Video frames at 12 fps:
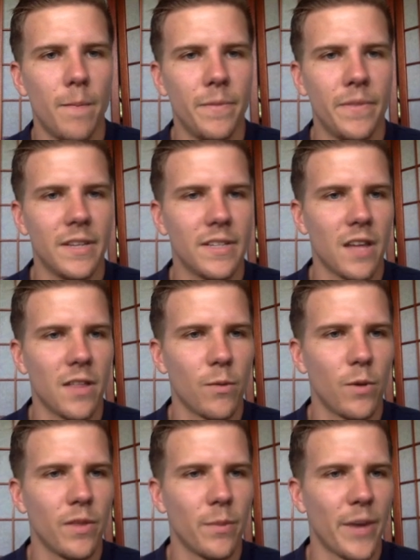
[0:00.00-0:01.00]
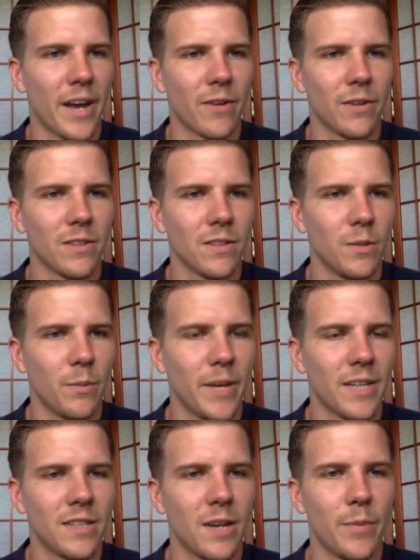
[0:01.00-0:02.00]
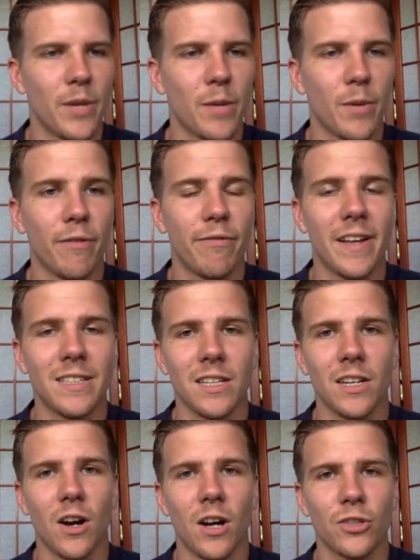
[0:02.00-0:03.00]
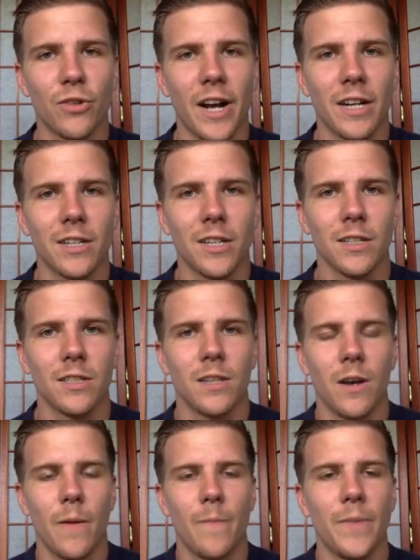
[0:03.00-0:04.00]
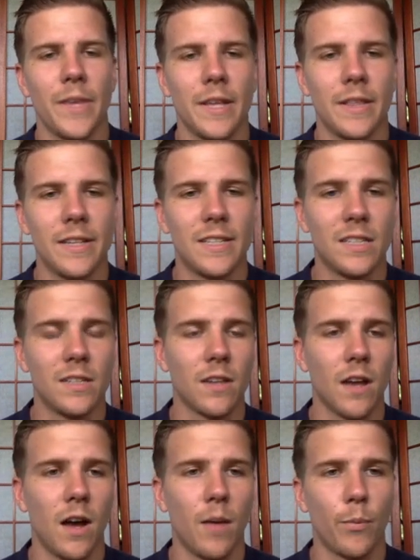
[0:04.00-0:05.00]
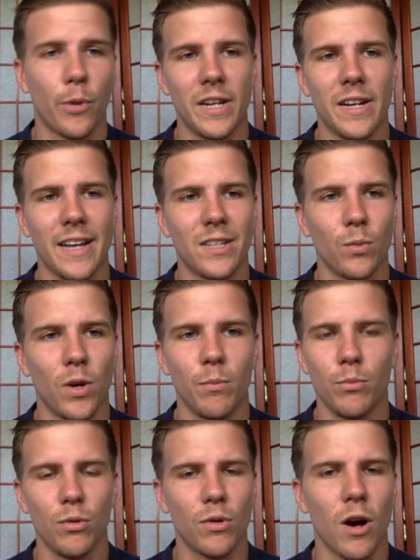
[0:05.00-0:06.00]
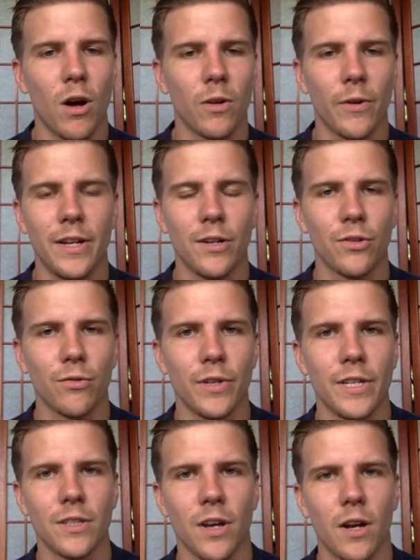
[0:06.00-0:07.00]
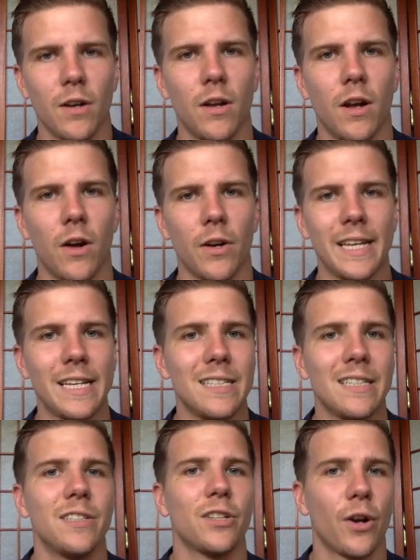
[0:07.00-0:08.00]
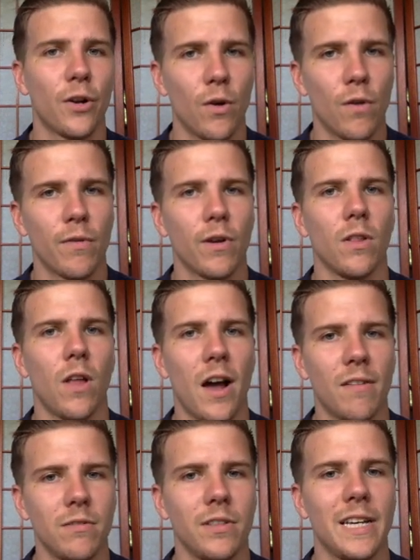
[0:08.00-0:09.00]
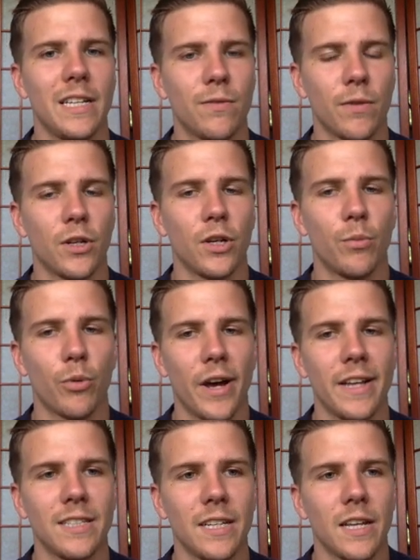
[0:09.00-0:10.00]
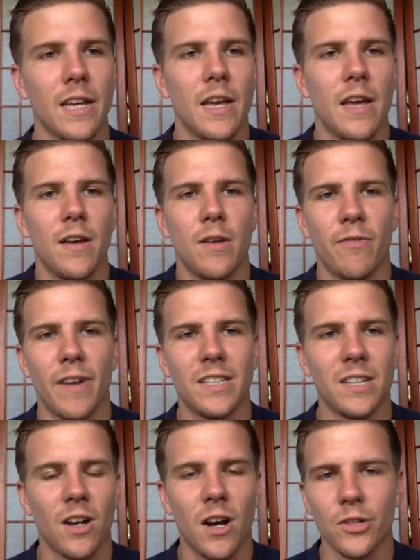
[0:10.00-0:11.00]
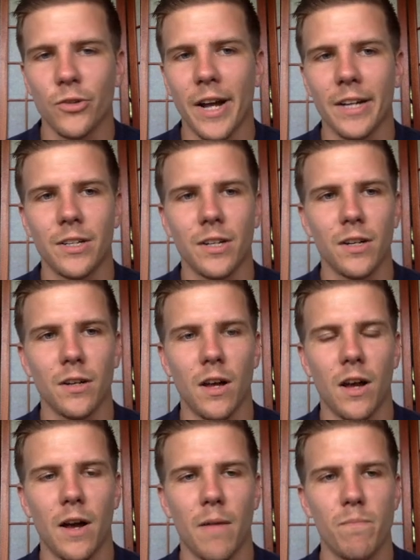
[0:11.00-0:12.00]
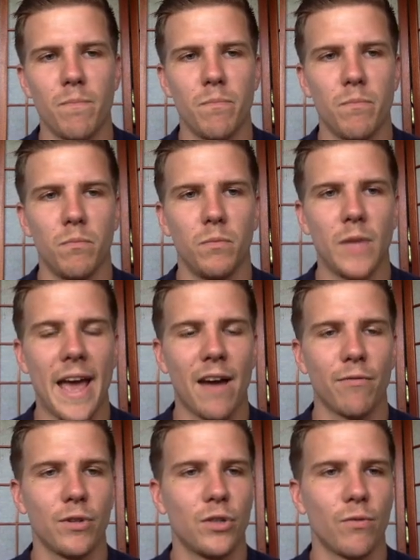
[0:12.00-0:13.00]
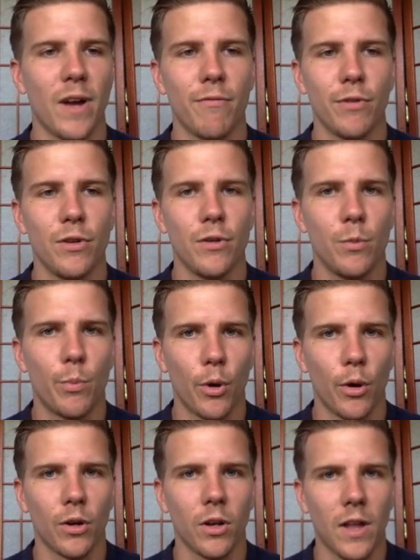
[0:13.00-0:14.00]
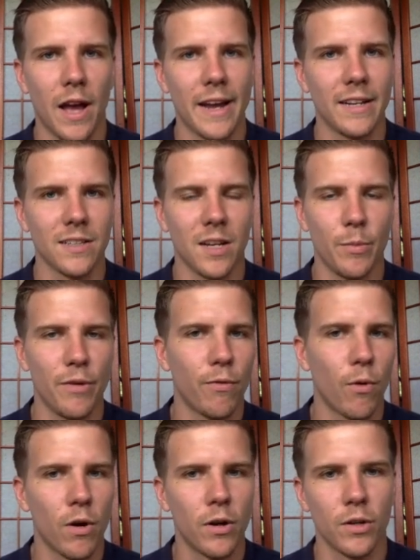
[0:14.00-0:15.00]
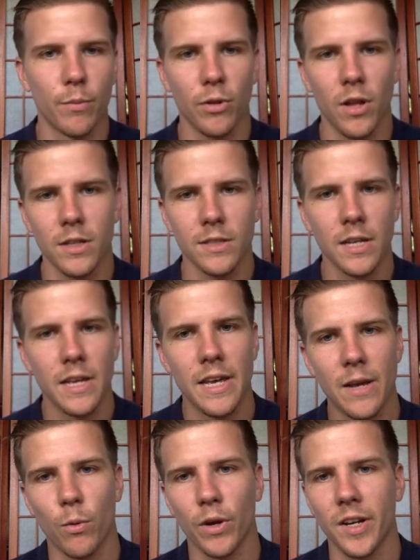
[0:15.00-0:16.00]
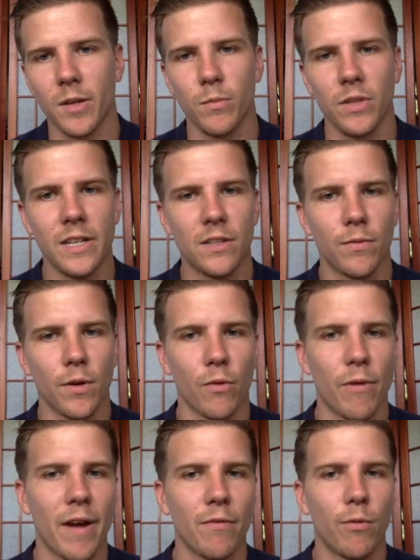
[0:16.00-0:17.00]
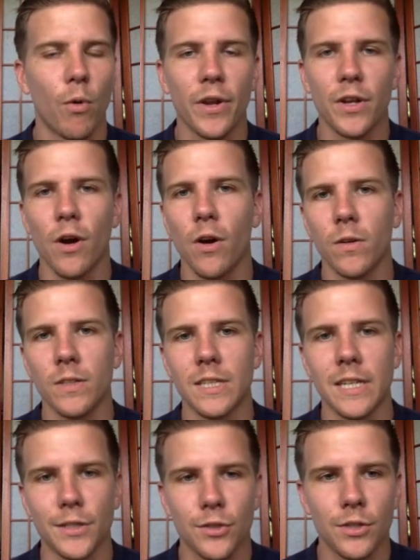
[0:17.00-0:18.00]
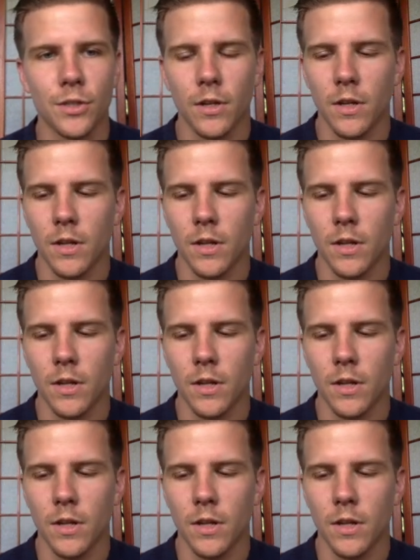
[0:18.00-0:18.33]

This other one, the background's a little messed up here, but fencing contractors. So this is a pretty nice one. Blue collar industries are easy to turn over a lot of leads for good pricing. Fencing contractor, average revenue per client is going to be 400 plus. We're getting them leads for around $40 each.